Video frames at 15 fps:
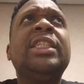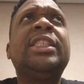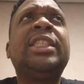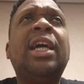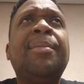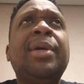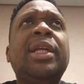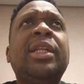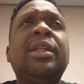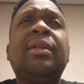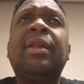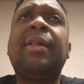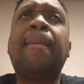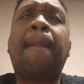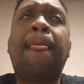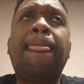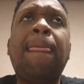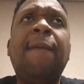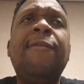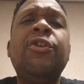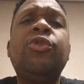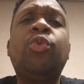Summit,
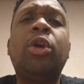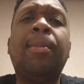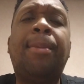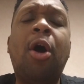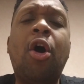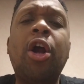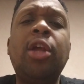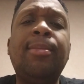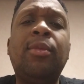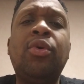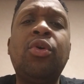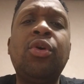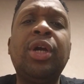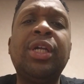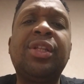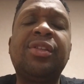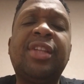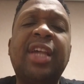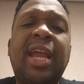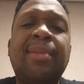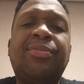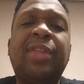if you just want to party more, it's the
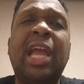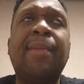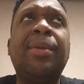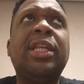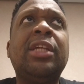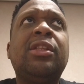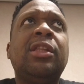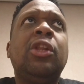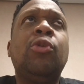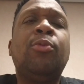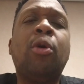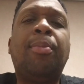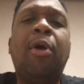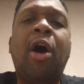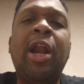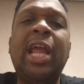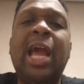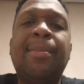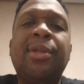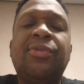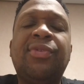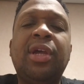same thing, but it's a little more party
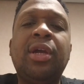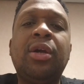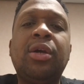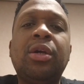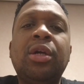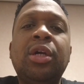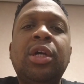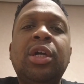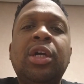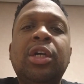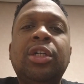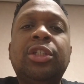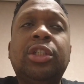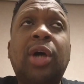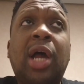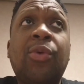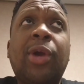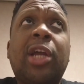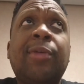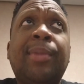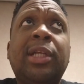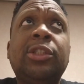atmosphere. So I
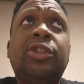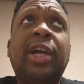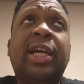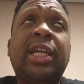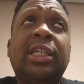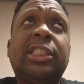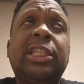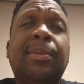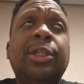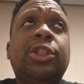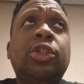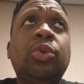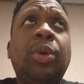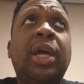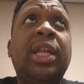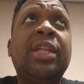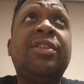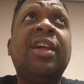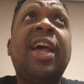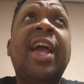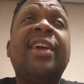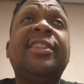recommend checking out Summit too. And
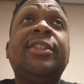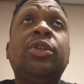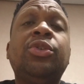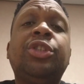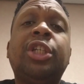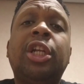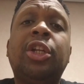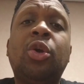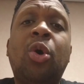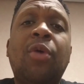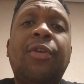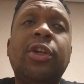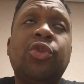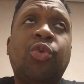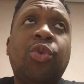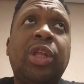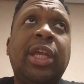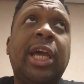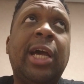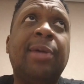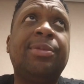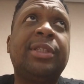this Exos to the north is
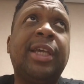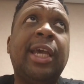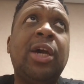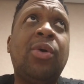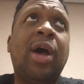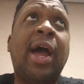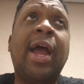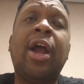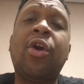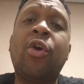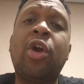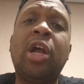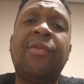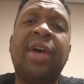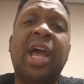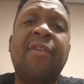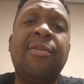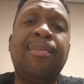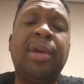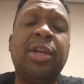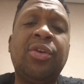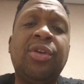really upscale. I
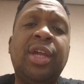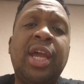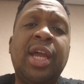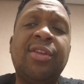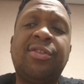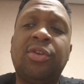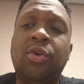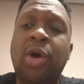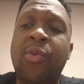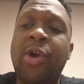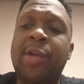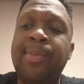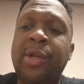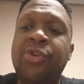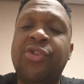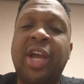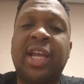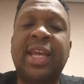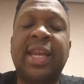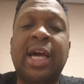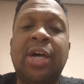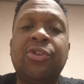haven't been there yet, so I recommend you
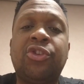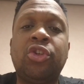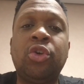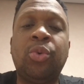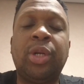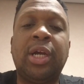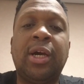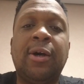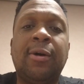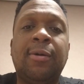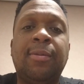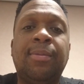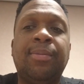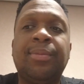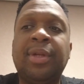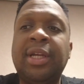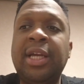checking that out too. And